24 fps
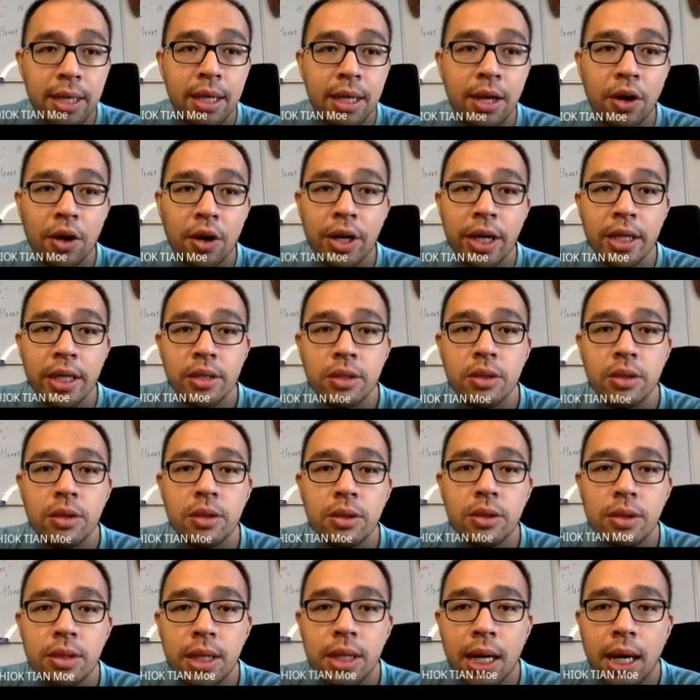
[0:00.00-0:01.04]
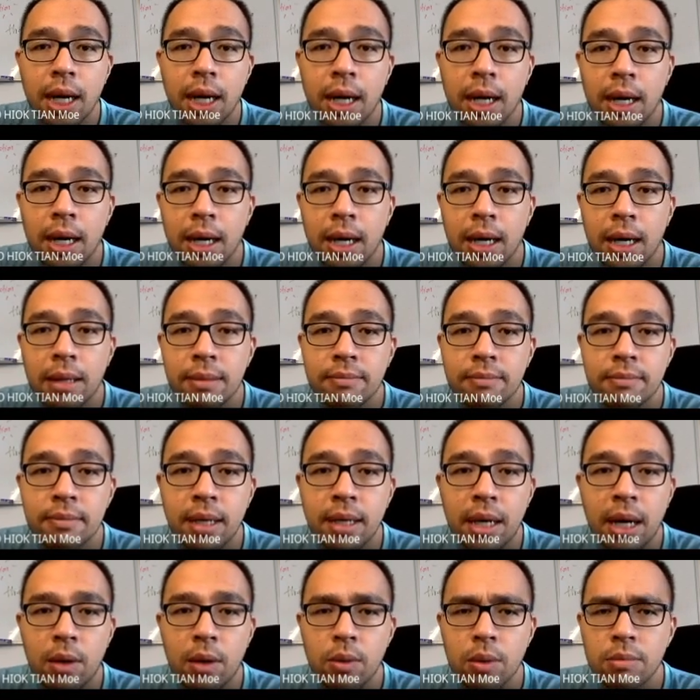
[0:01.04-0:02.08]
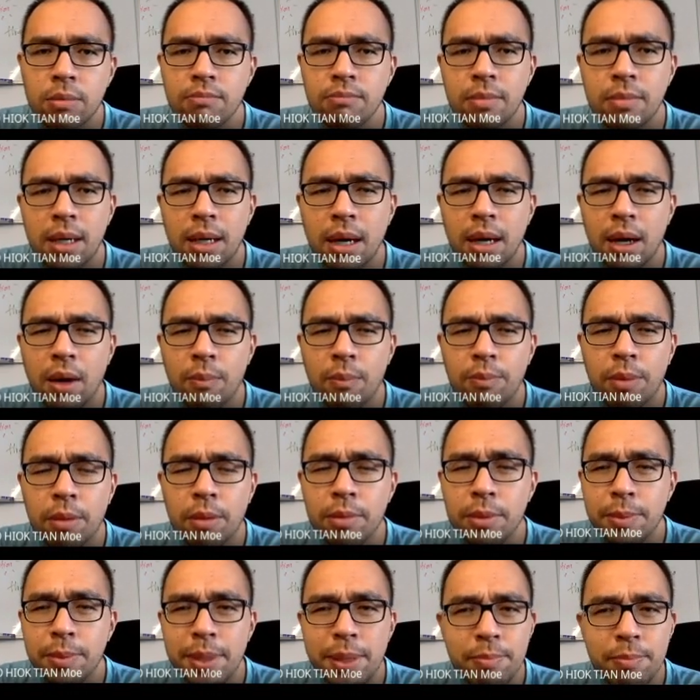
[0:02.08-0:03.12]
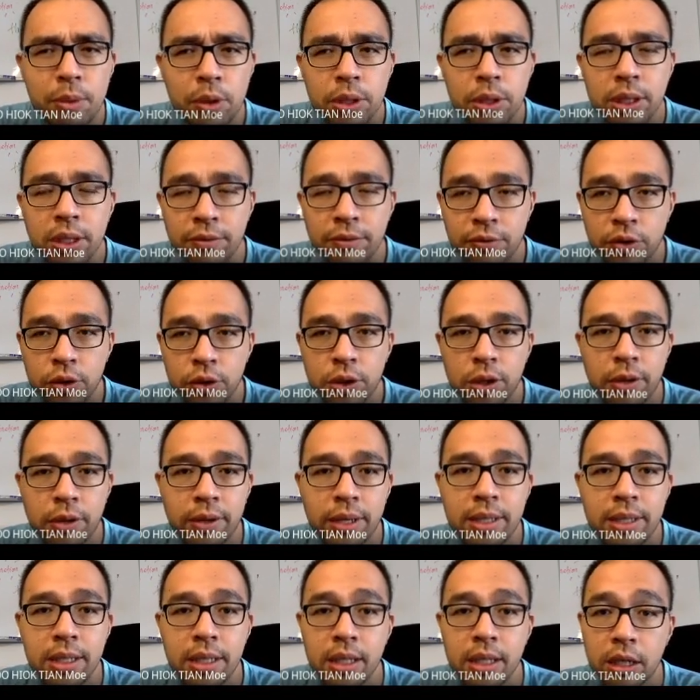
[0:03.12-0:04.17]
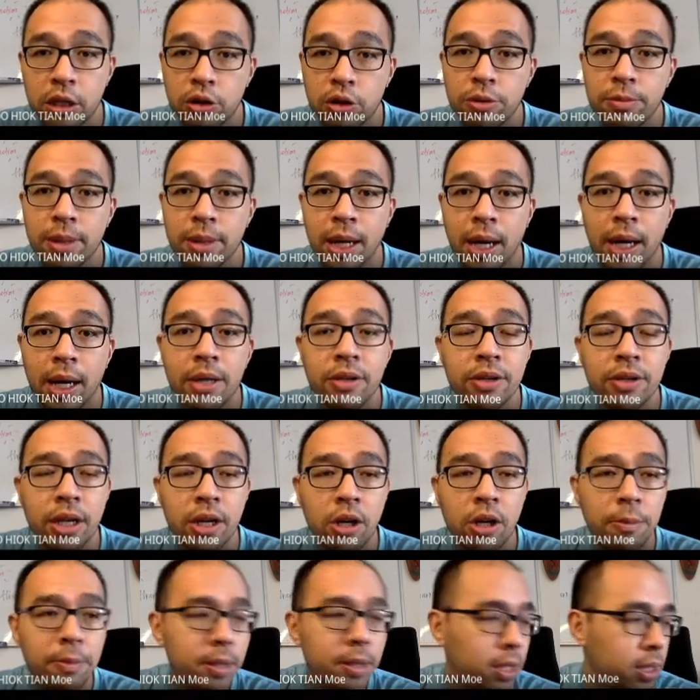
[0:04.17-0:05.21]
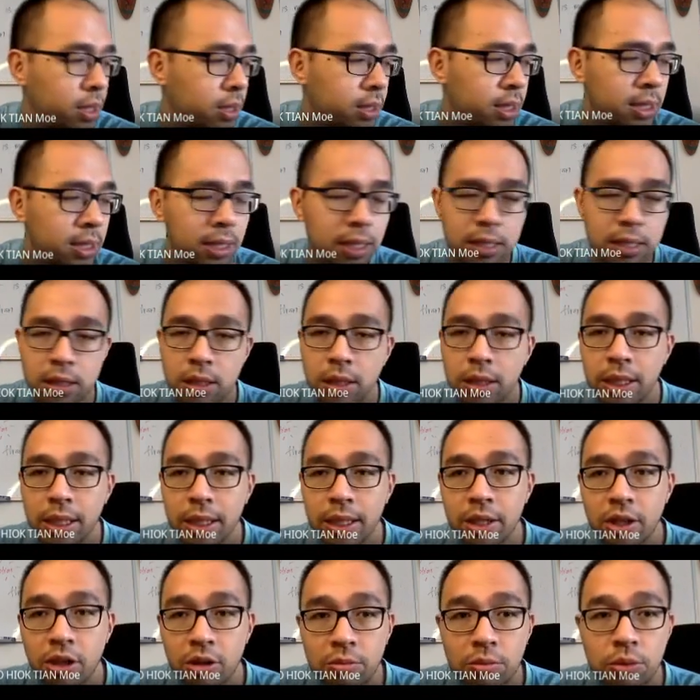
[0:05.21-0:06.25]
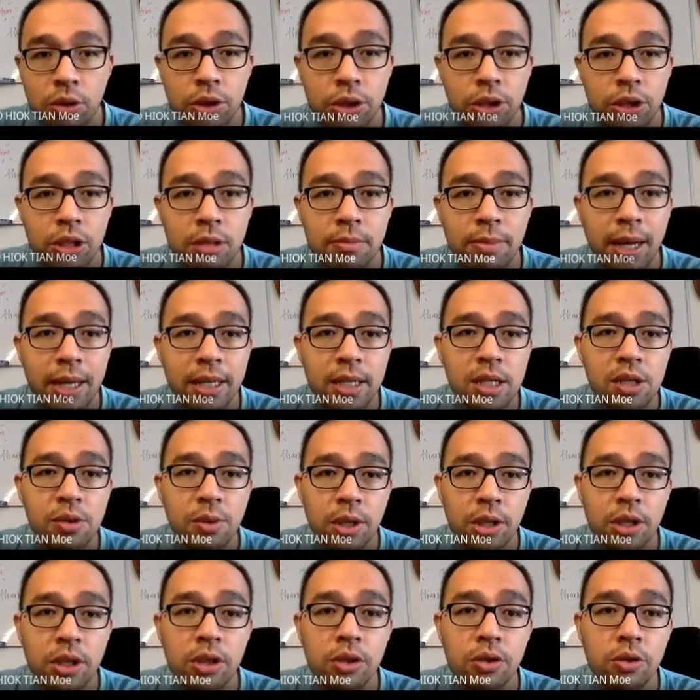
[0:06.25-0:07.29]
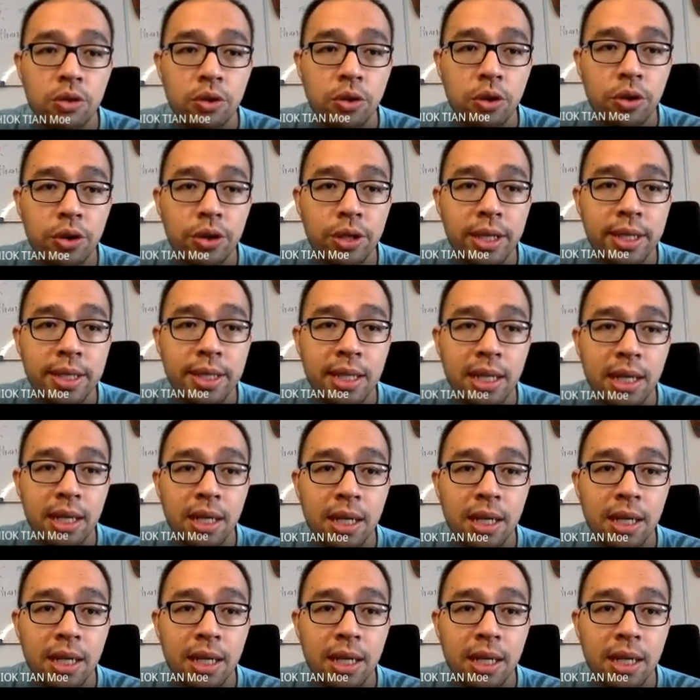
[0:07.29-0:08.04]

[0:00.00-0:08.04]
Okay, so I will probably post a photo of this in the group. You can copy this. This is not in your module, but I just wanted to show you this.